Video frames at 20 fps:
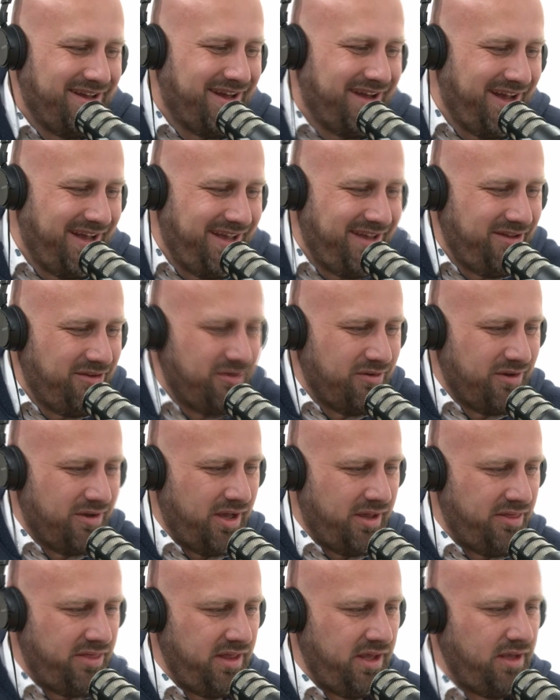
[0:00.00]
I
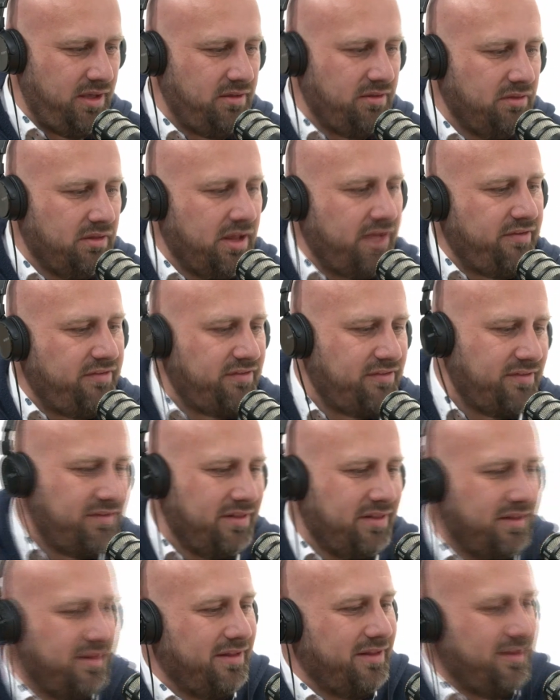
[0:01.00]
I think let's
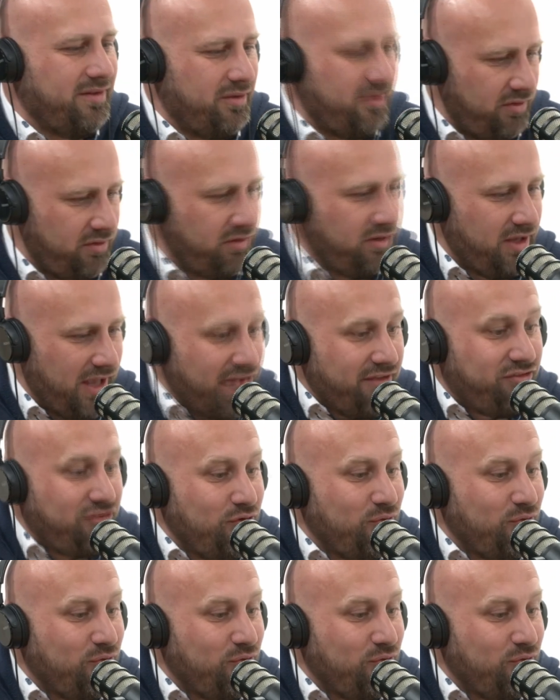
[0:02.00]
yes,